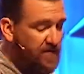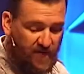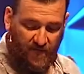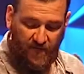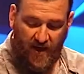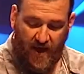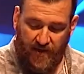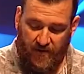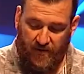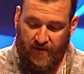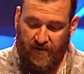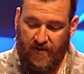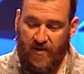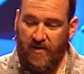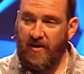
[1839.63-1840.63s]
the Father.
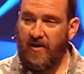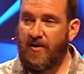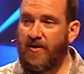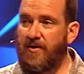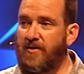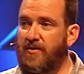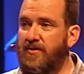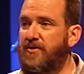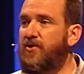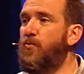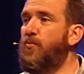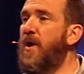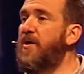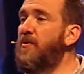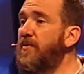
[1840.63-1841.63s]

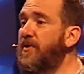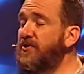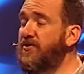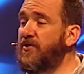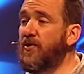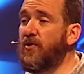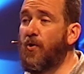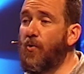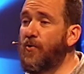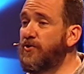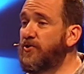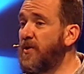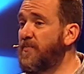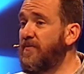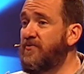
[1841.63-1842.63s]
Surrendering to the
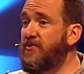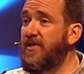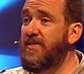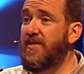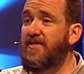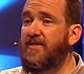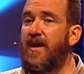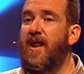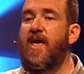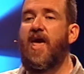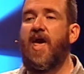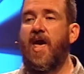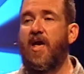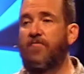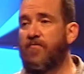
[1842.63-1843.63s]
Lordship of Jesus in
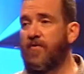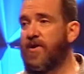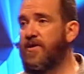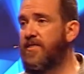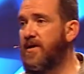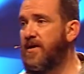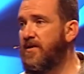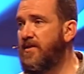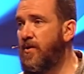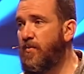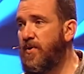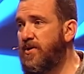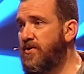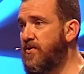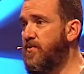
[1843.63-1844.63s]
everything that
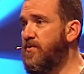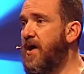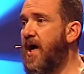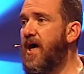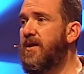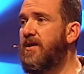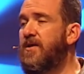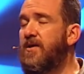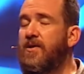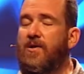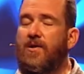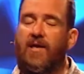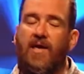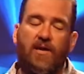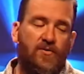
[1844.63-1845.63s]
we do. Not
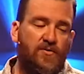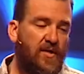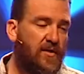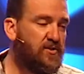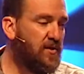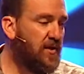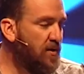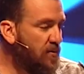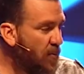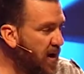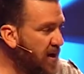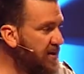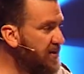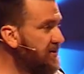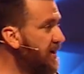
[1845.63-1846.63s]
in such in a
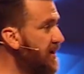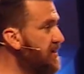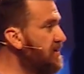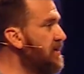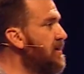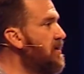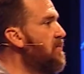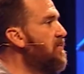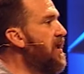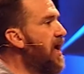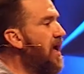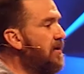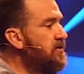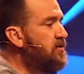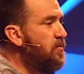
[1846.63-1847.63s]
way that says, man,
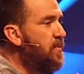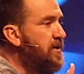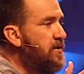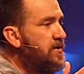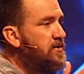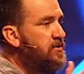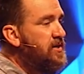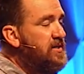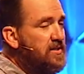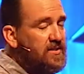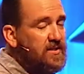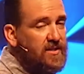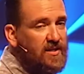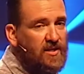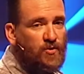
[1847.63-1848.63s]
I'll surrender to Jesus
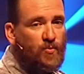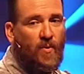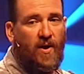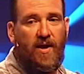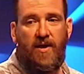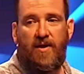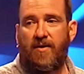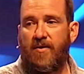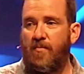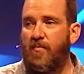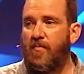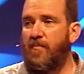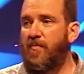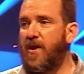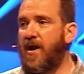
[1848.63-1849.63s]
in this way, but